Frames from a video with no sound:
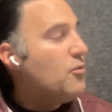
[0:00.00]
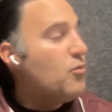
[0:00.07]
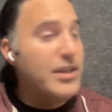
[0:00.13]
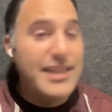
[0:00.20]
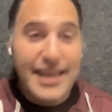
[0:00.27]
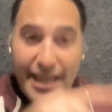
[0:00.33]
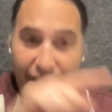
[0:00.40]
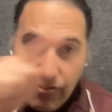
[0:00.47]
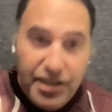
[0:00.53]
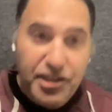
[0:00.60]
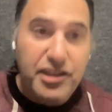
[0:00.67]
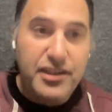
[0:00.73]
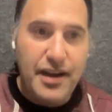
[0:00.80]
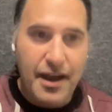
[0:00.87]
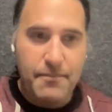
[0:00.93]
was the
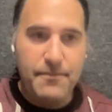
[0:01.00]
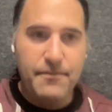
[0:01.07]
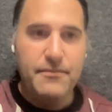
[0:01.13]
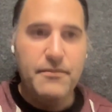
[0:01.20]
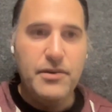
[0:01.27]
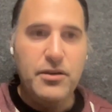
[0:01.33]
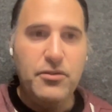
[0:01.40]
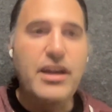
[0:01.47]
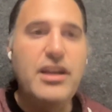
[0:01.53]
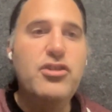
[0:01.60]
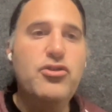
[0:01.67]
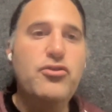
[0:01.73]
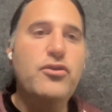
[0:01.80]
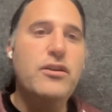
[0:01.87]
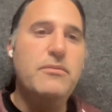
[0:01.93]
iteration time, right?
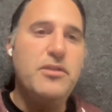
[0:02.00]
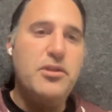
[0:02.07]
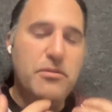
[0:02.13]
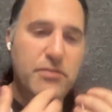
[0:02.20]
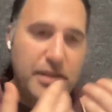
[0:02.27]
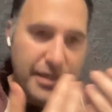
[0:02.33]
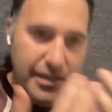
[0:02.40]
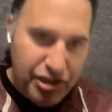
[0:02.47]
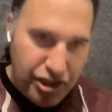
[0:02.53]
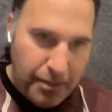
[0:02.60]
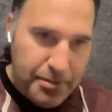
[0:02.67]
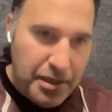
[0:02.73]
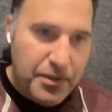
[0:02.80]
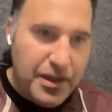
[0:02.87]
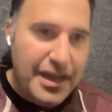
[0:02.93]
You could
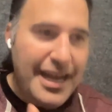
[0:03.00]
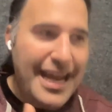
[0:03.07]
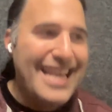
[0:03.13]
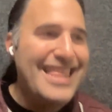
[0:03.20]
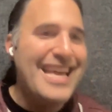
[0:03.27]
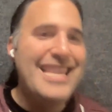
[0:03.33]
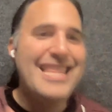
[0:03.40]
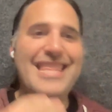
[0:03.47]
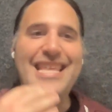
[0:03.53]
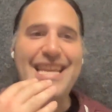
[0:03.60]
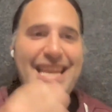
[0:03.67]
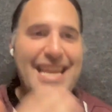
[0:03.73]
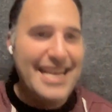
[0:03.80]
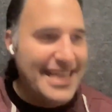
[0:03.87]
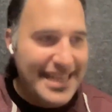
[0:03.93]
ship something and
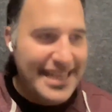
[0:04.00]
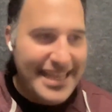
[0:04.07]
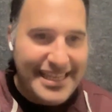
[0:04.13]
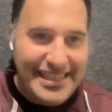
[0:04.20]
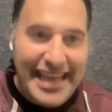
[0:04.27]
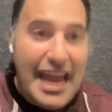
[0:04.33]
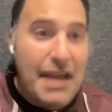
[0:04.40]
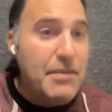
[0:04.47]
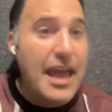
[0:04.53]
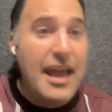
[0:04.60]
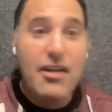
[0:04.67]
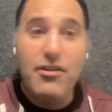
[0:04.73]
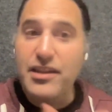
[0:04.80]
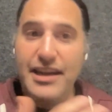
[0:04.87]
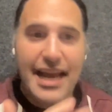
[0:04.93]
then the same
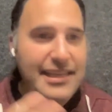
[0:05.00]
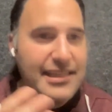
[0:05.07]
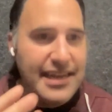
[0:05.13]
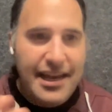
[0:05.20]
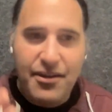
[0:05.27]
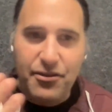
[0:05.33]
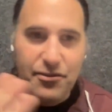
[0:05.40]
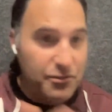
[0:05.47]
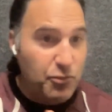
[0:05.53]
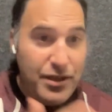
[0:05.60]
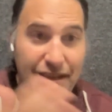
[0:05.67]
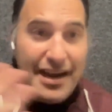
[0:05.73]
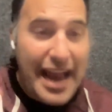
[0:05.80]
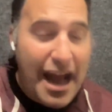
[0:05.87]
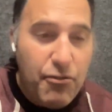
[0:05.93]
day or the next day or
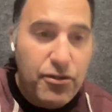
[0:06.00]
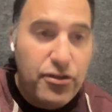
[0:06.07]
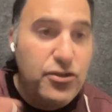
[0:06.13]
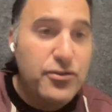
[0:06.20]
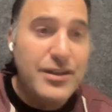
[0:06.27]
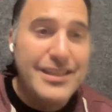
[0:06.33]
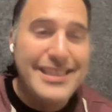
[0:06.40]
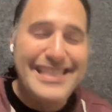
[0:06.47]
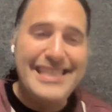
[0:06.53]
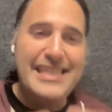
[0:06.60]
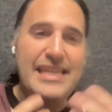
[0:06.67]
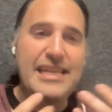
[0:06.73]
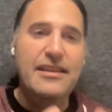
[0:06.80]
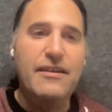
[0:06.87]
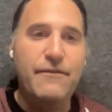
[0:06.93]
within an hour, you could
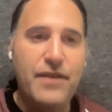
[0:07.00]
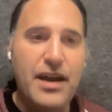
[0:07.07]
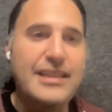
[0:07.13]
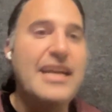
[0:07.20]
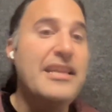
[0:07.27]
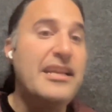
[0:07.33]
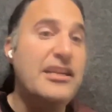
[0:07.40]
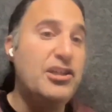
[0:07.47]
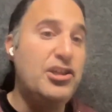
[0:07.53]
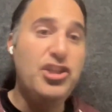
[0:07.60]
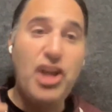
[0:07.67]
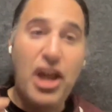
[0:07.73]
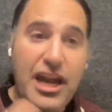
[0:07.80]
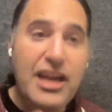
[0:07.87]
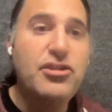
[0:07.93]
see the effect and then
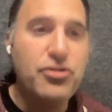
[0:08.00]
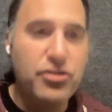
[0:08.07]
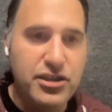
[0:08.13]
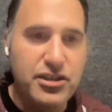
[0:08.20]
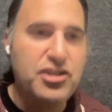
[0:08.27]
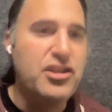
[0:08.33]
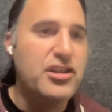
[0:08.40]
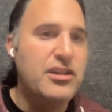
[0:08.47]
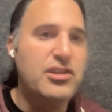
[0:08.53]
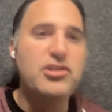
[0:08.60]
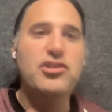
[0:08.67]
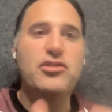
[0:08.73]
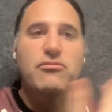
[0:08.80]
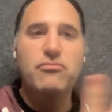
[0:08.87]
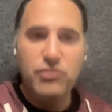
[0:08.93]
change your decision and
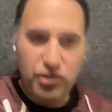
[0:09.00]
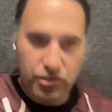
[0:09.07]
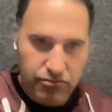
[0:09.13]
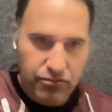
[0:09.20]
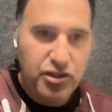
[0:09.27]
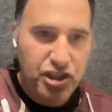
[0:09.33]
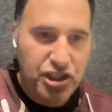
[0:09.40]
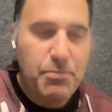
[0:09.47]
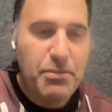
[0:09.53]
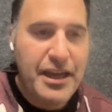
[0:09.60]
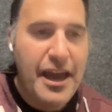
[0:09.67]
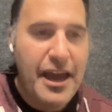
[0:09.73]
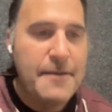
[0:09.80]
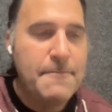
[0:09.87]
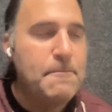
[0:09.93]
ship
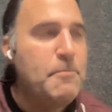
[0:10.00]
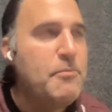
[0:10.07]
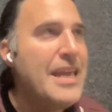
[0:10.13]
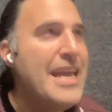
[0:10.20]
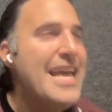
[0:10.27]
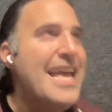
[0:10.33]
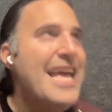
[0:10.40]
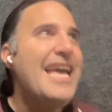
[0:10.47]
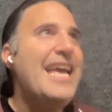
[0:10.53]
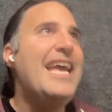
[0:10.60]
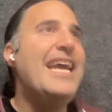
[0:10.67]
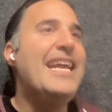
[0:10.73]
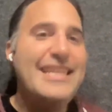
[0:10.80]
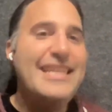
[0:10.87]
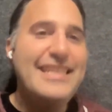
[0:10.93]
again.
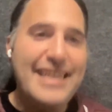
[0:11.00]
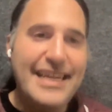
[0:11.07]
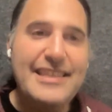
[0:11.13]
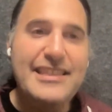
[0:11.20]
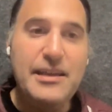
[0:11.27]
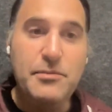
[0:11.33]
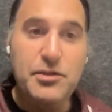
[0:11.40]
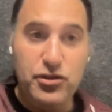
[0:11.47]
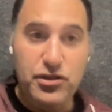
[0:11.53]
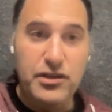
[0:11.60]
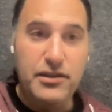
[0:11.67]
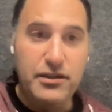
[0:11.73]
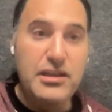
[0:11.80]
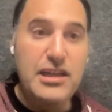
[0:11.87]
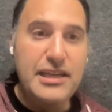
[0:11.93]
And I think data teams
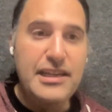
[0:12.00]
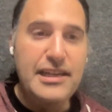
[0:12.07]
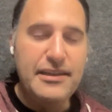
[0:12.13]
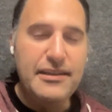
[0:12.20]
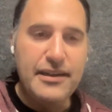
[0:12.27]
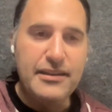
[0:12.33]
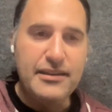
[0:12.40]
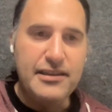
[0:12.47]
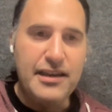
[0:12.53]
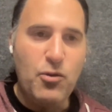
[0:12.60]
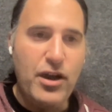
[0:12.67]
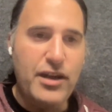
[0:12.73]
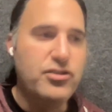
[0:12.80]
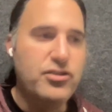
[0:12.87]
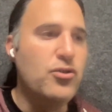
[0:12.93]
need to think the same
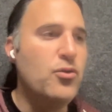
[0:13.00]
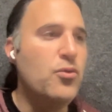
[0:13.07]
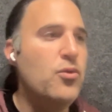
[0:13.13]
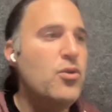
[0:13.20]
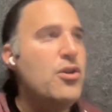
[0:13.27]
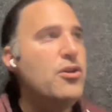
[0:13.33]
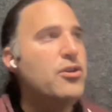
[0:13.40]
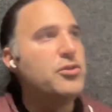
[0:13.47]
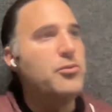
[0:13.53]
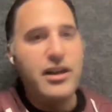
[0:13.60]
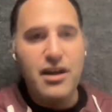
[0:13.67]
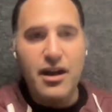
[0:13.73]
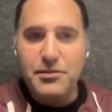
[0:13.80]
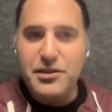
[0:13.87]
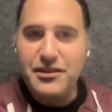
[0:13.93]
way. So when
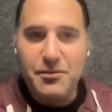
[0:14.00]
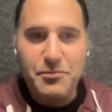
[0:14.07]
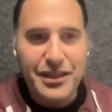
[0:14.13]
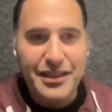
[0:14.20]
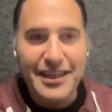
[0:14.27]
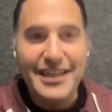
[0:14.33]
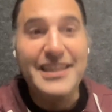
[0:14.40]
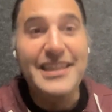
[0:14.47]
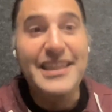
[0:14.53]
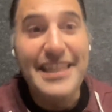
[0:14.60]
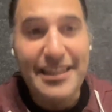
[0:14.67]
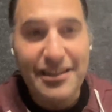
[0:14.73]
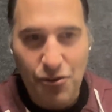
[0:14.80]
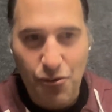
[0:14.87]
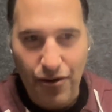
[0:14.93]
it comes to something like
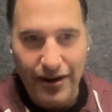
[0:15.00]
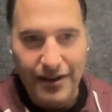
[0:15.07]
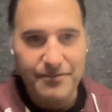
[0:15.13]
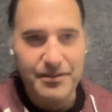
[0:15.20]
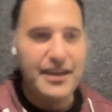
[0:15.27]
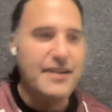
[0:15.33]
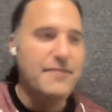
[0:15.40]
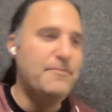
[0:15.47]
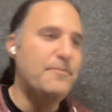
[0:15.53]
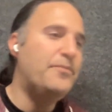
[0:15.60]
lead scoring, like